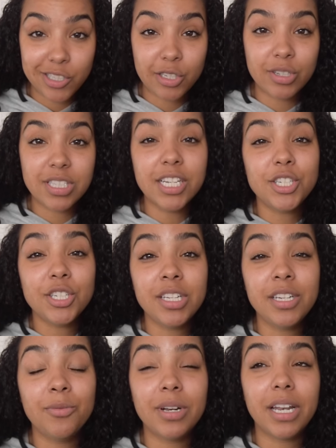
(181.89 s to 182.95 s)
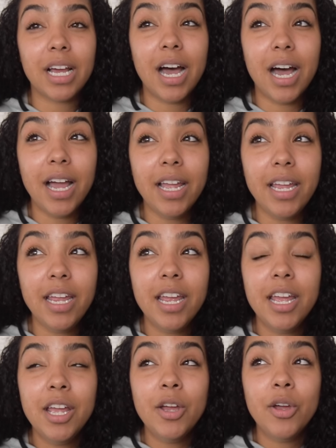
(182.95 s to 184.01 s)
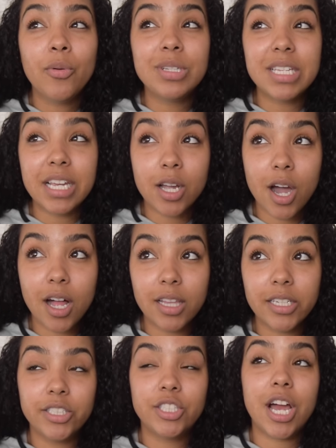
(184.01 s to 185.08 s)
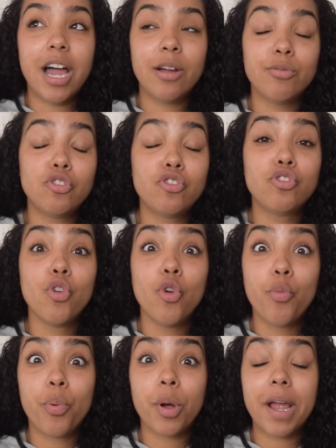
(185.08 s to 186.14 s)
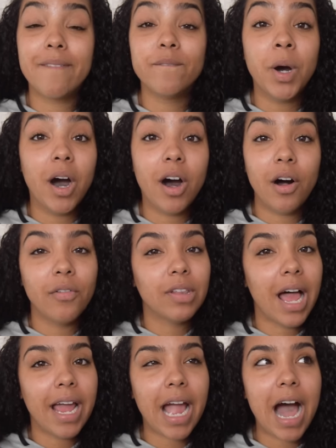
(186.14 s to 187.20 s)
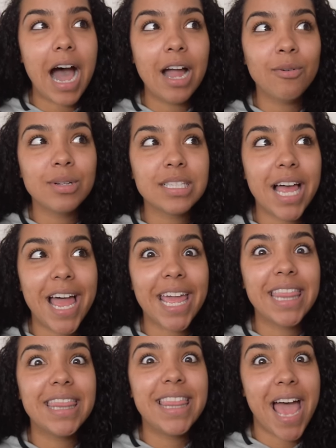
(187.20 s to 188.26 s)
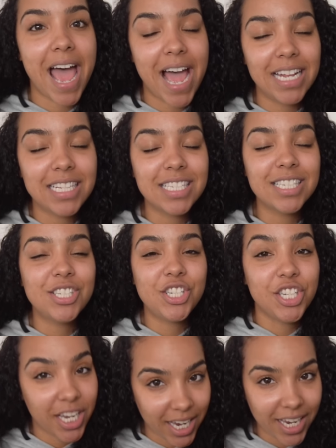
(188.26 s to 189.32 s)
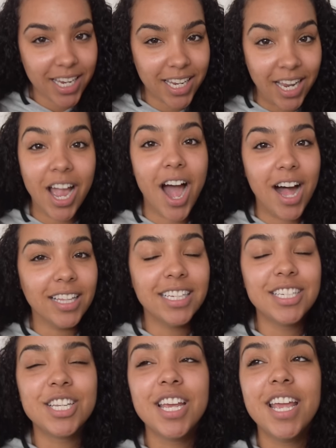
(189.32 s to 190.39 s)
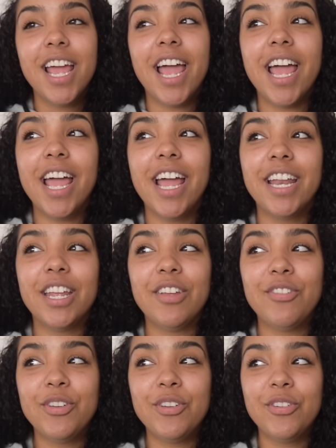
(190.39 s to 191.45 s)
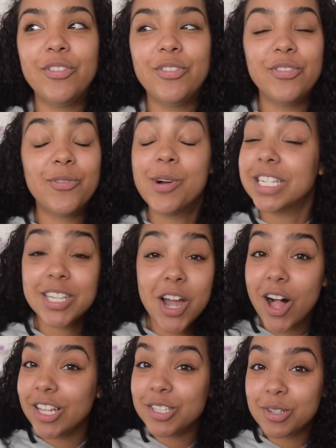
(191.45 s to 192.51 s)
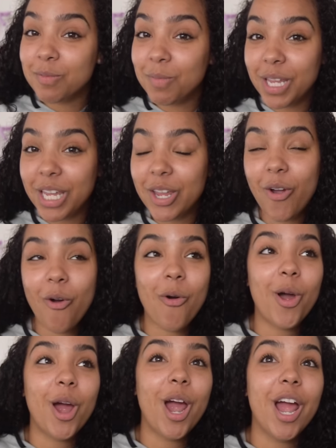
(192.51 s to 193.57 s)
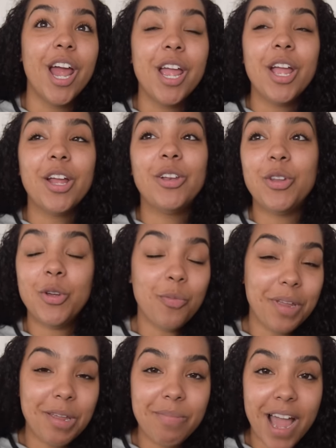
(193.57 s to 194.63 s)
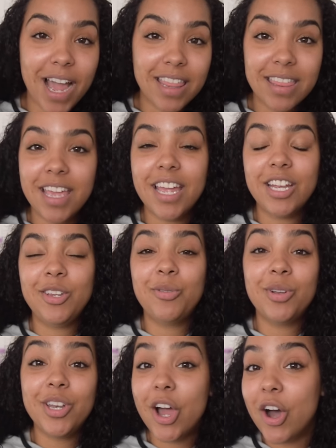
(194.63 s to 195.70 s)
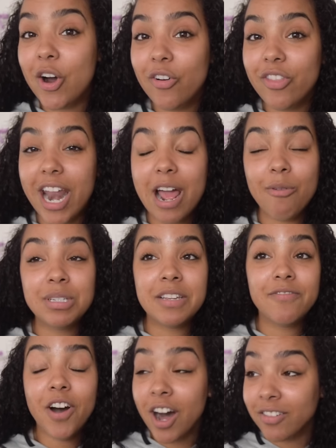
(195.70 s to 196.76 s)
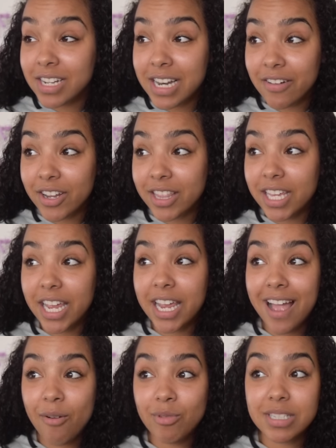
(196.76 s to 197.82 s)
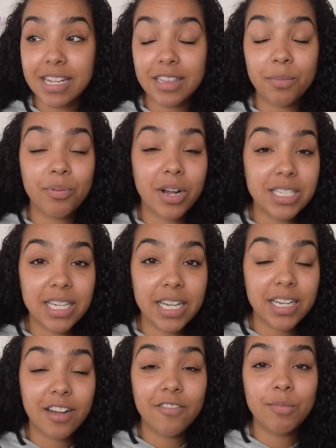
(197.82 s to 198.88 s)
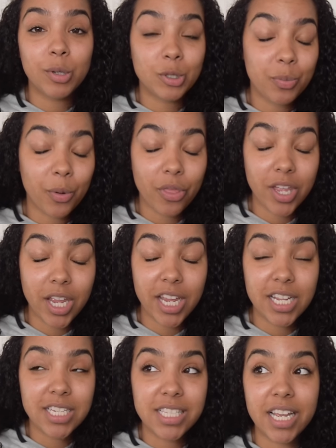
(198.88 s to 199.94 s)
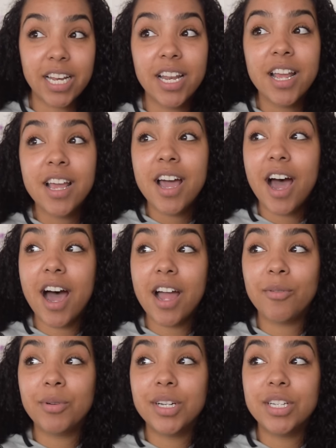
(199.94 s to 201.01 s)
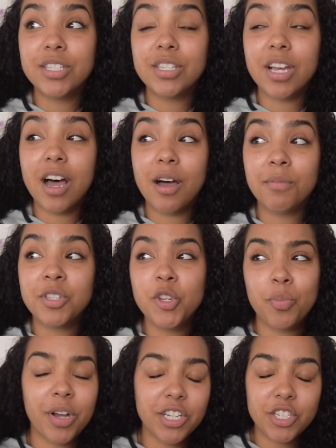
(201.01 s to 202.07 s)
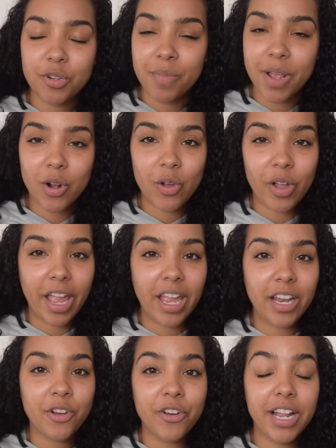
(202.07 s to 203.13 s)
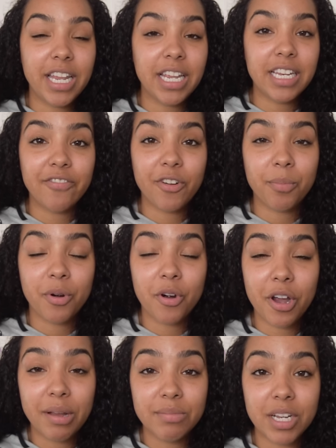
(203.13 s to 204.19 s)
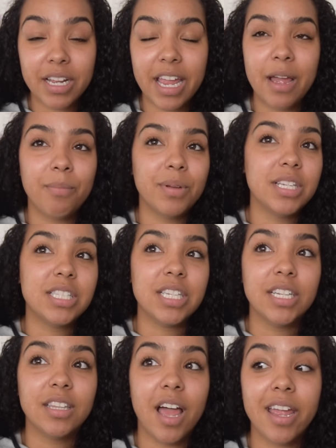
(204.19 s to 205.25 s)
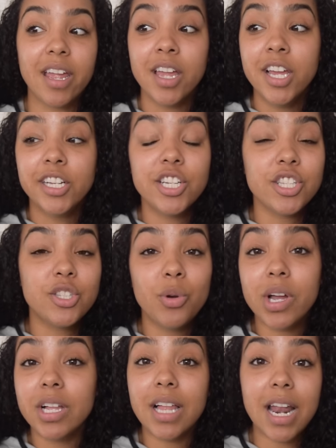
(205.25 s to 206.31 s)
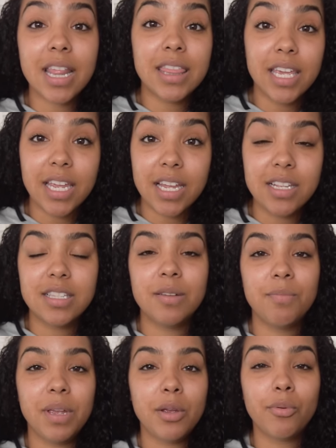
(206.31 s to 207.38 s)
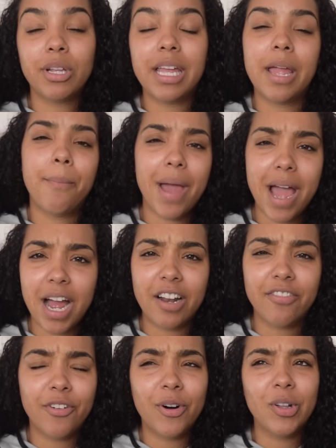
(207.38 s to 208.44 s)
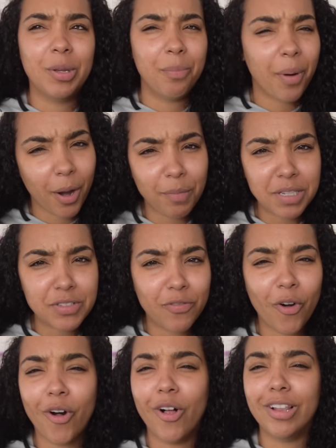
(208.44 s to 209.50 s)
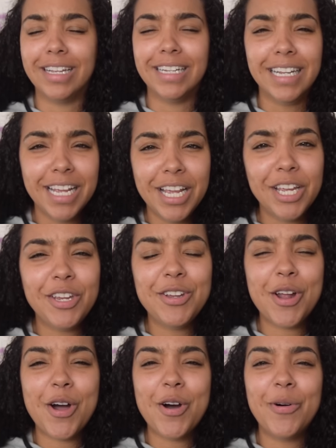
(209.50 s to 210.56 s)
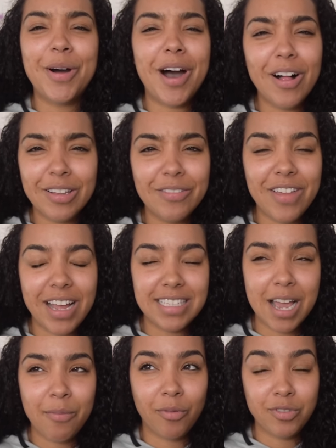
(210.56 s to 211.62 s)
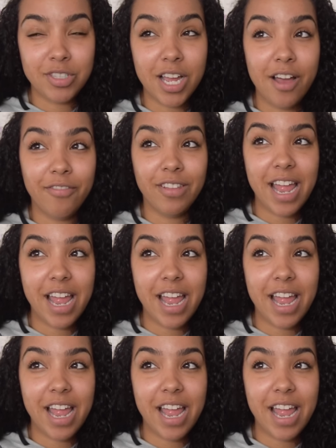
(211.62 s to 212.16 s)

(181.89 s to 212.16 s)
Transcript: So essentially when I was in college, I was super involved. Like I was like that chick in college. And if you went to college with me or knew me back then, you would know that I was involved in everything. I was like the president of multiple things, and I was um, super instrumental in creating different programs on campus and like just doing a lot of things and being really impactful and purposeful and you know, all of that type of stuff.